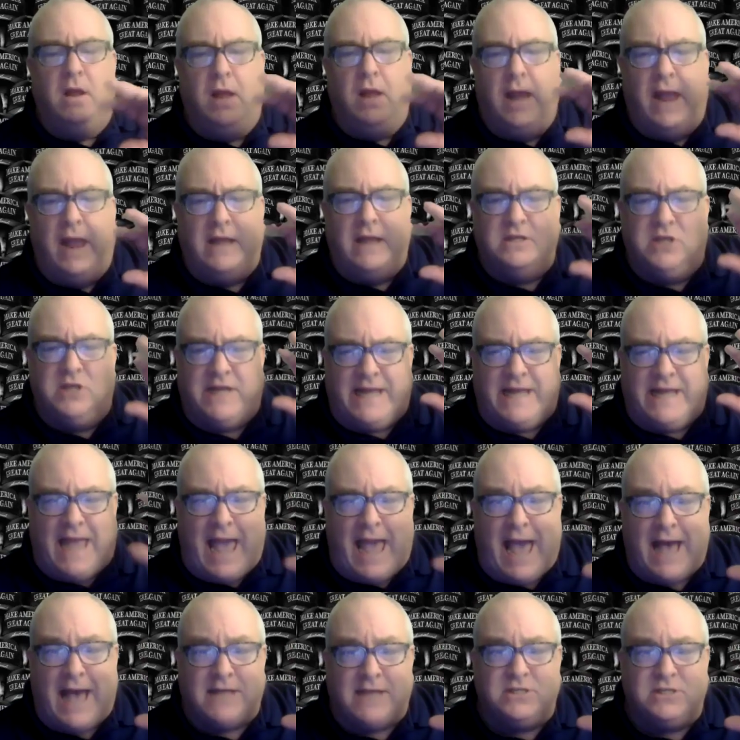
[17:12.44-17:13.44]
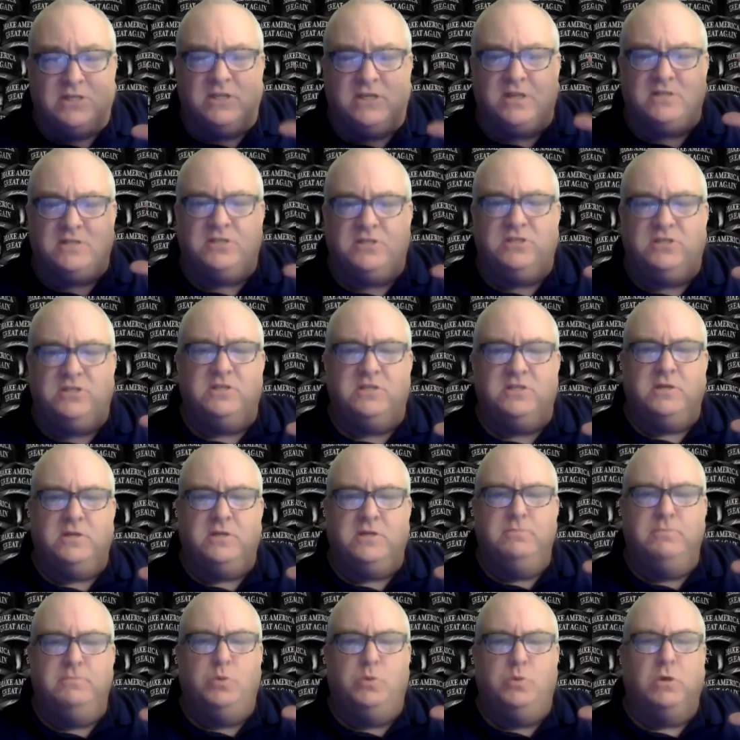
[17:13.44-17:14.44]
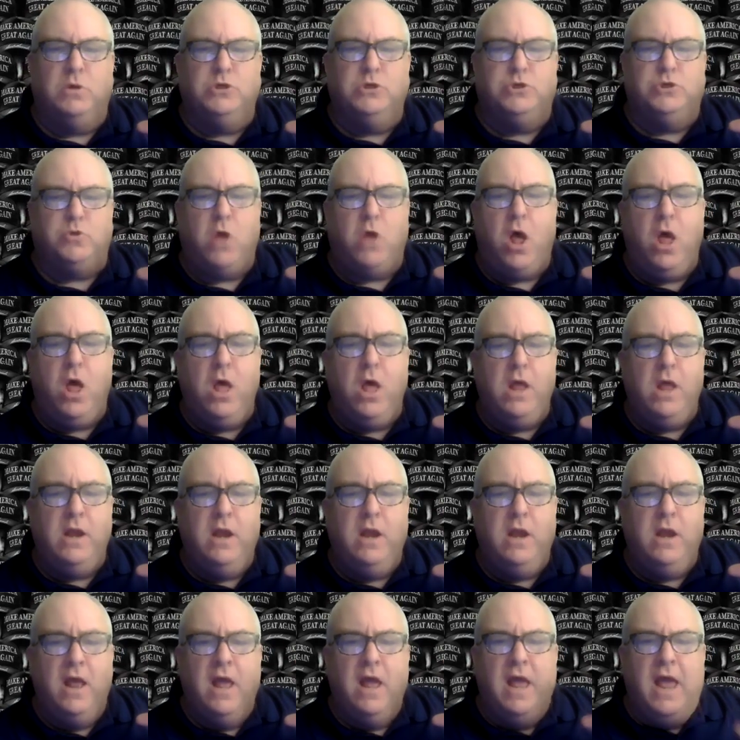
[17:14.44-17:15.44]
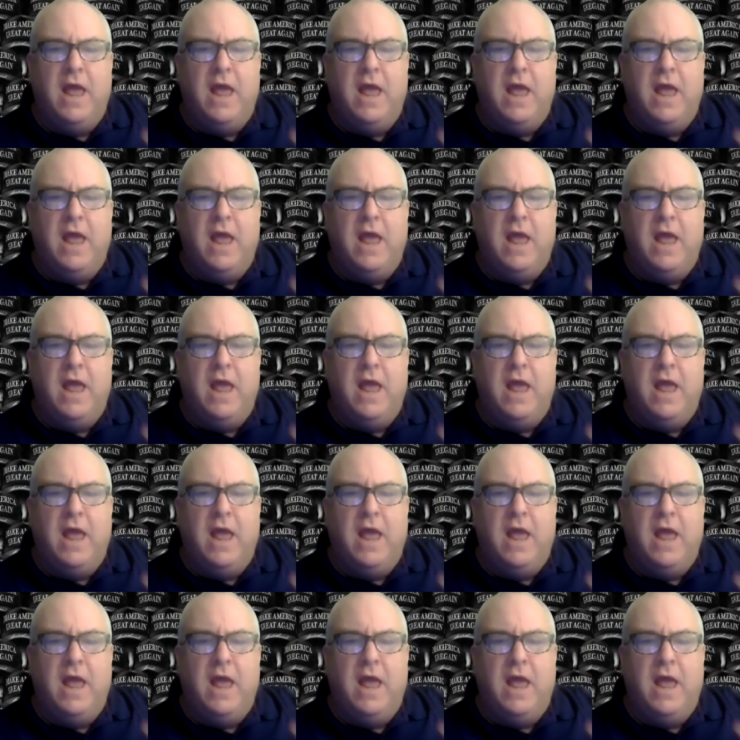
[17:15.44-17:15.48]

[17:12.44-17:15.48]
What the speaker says: and caste systems were drawn,